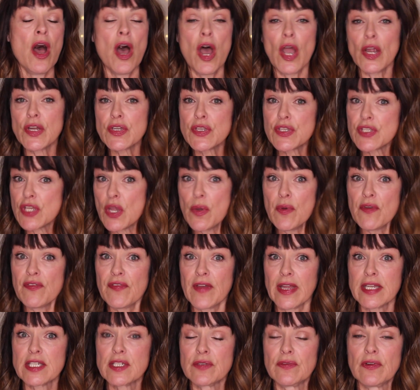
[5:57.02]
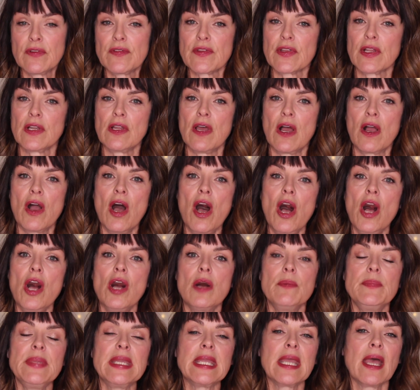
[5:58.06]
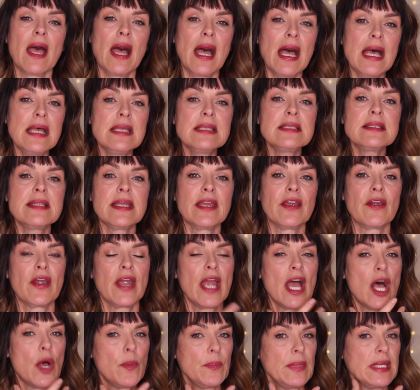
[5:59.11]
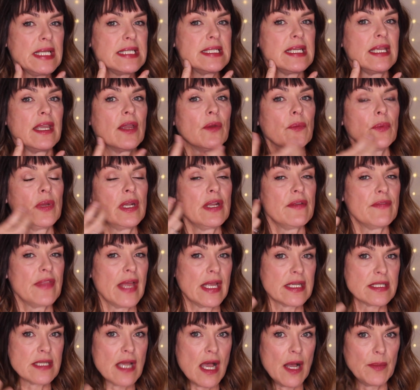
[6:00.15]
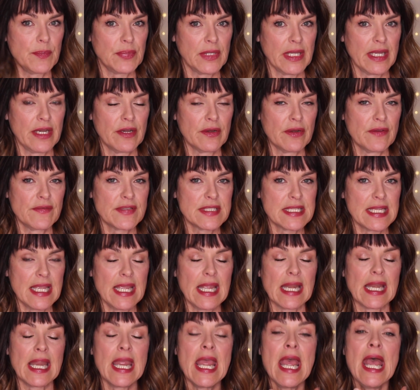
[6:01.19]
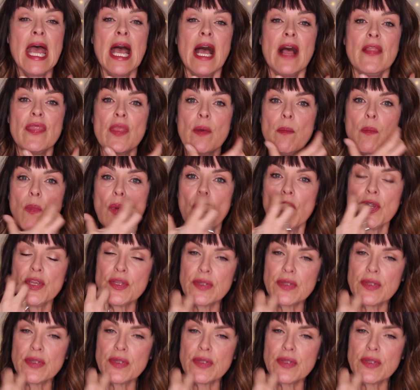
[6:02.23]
are so effective over the long haul because they are helping to get rid of that top layer of skin. And the more